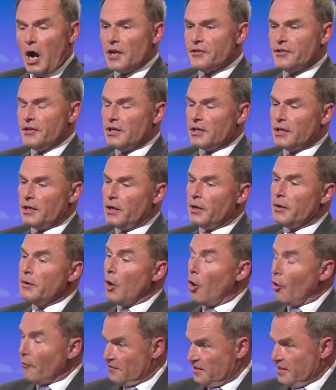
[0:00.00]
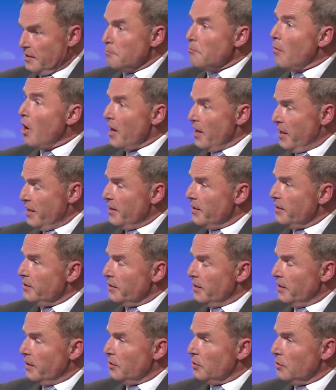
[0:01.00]
I think, obviously, in
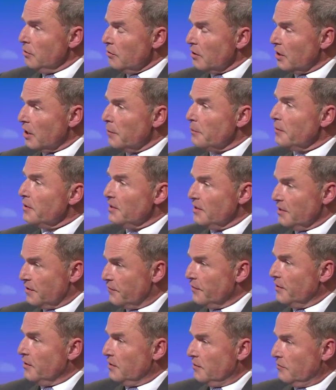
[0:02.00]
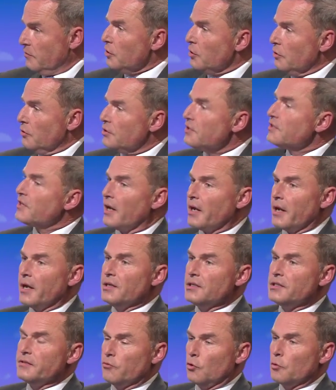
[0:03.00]
UKIP, it's huge. It's like
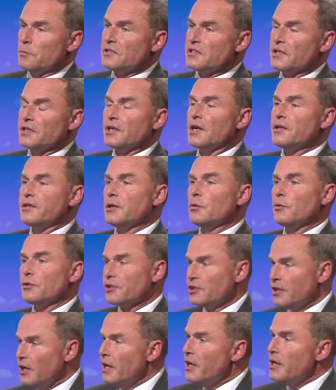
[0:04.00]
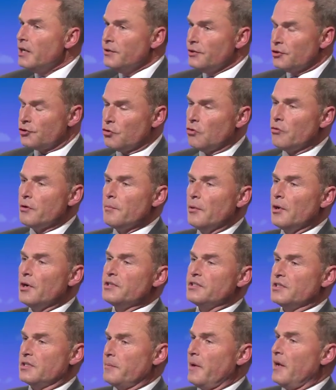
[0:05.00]
84%. I think in the Tory
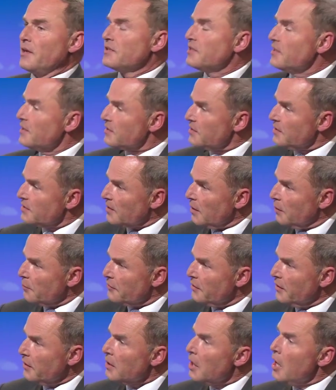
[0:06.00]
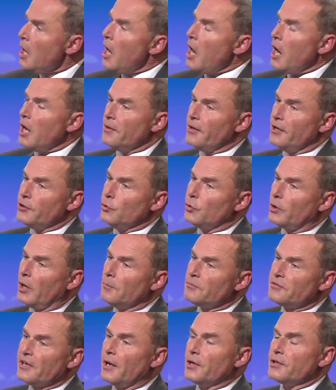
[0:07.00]
party, it's about 60-something, and then you
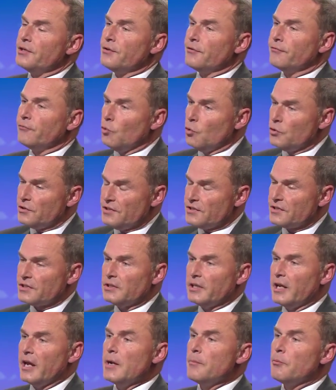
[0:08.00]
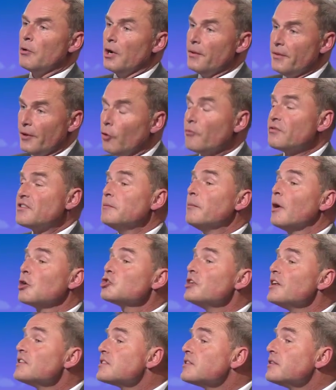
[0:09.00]
come down in the 40s to Labour, and then, obviously,
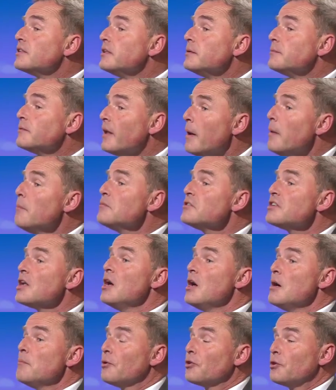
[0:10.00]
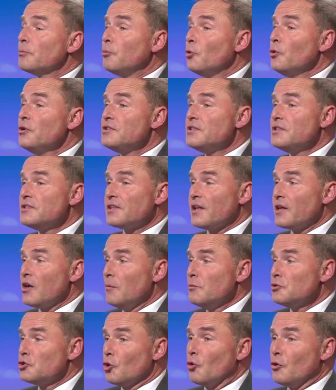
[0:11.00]
much less in the Lib Dems. But the point is, they
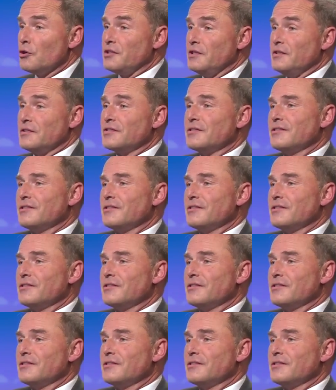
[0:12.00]
are majorities.